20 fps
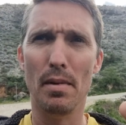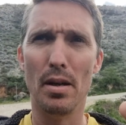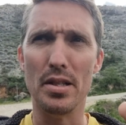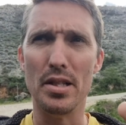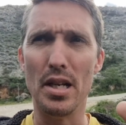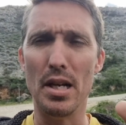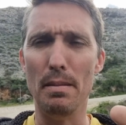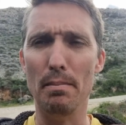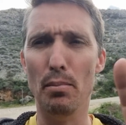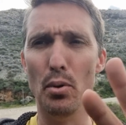I
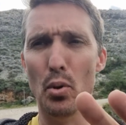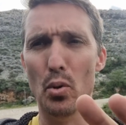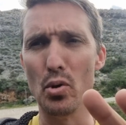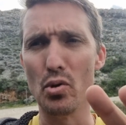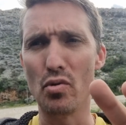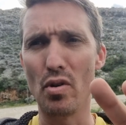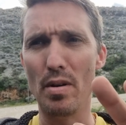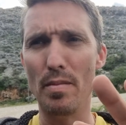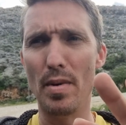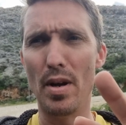did it in
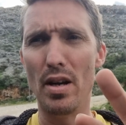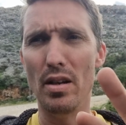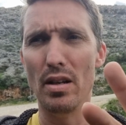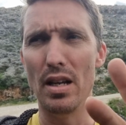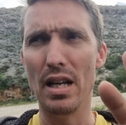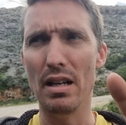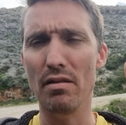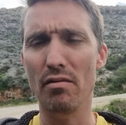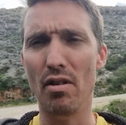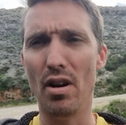portrait mode
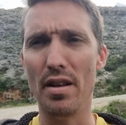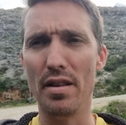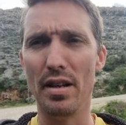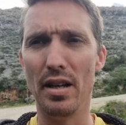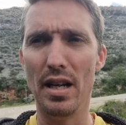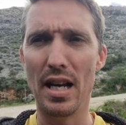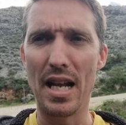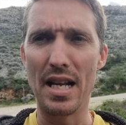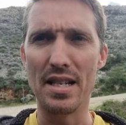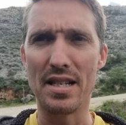rather
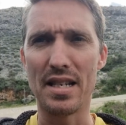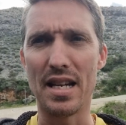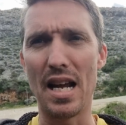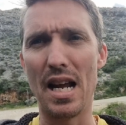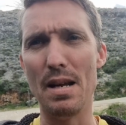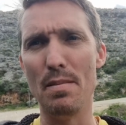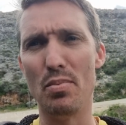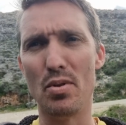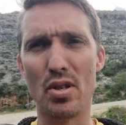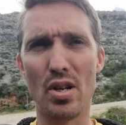than
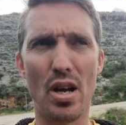landscape,